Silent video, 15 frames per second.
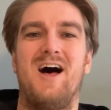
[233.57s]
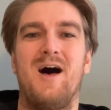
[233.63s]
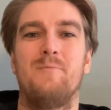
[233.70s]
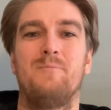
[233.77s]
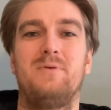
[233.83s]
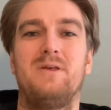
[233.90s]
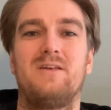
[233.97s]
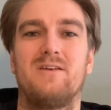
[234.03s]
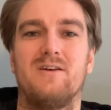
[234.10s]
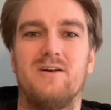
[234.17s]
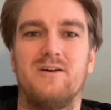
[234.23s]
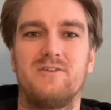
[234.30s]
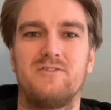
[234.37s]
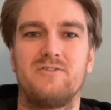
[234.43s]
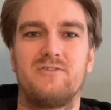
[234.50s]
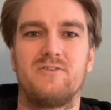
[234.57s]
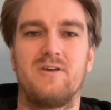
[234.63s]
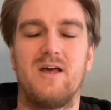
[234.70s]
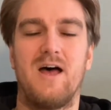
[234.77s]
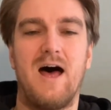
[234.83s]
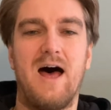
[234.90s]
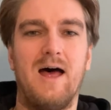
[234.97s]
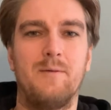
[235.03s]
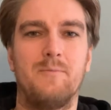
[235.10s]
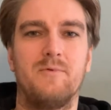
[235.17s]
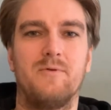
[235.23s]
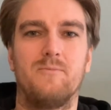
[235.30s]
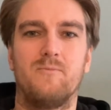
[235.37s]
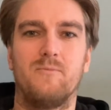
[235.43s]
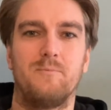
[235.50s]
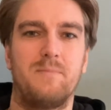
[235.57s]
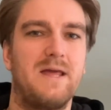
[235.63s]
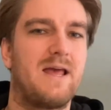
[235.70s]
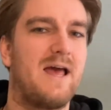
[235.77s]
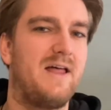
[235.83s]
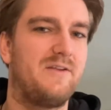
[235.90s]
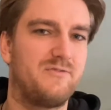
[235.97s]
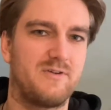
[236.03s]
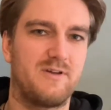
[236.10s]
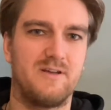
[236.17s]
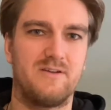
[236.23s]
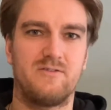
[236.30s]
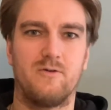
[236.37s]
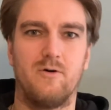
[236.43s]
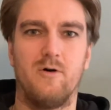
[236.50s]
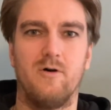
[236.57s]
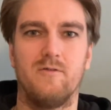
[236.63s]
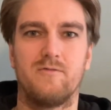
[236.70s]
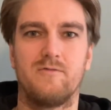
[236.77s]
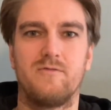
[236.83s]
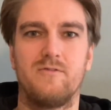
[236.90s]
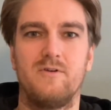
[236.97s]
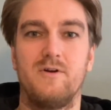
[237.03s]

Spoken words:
because I'm a big advocate of